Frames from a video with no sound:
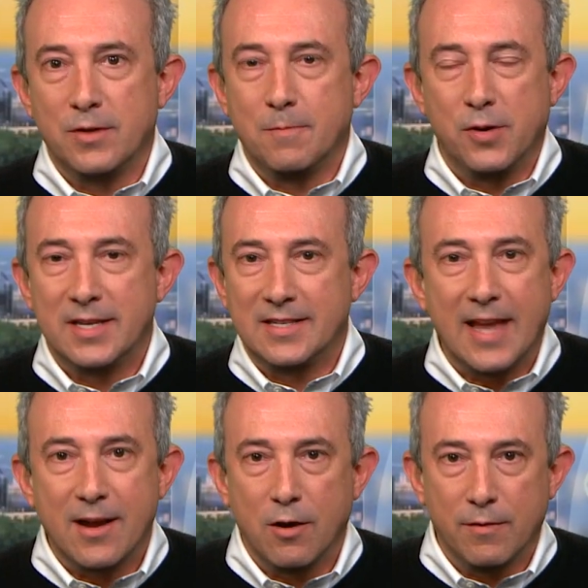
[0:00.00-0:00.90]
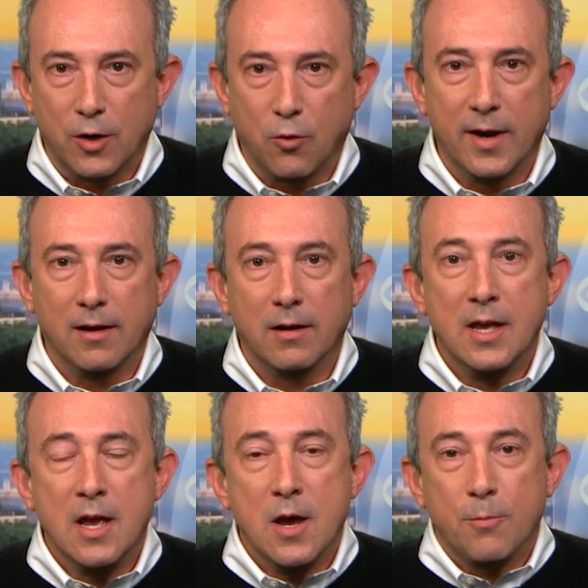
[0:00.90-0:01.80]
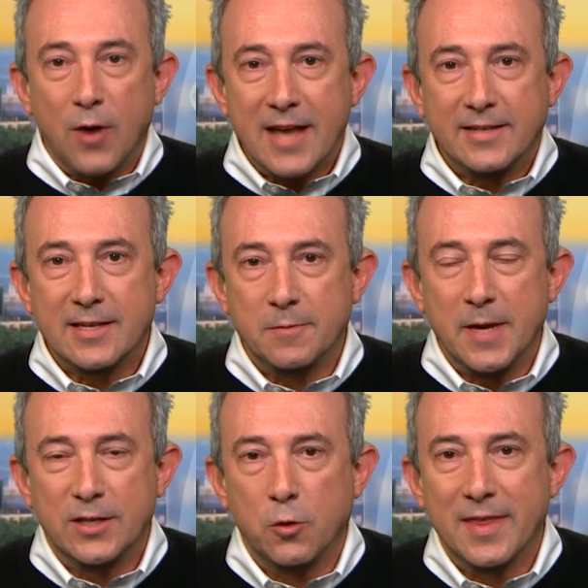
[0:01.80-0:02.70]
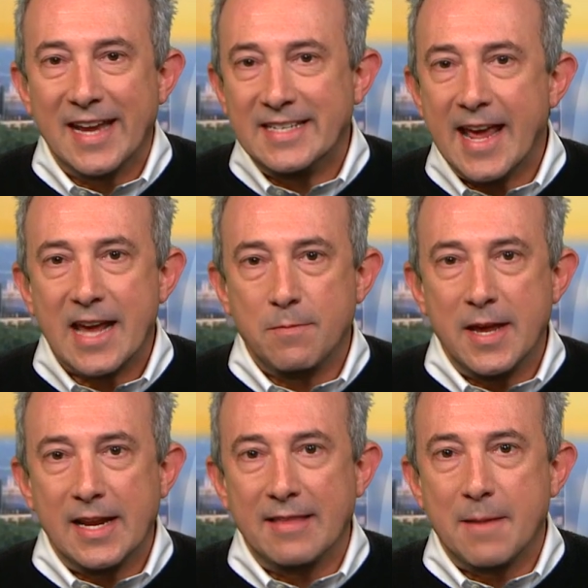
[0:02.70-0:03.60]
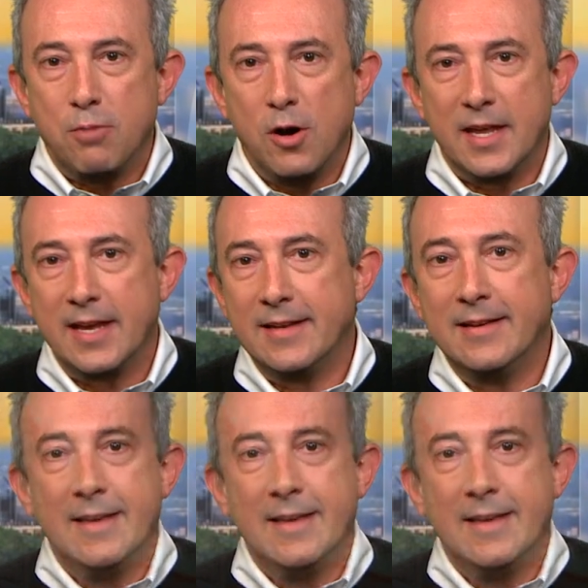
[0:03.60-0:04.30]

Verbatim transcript: put a steak on the grill. Processed meats are where they take meat and they put in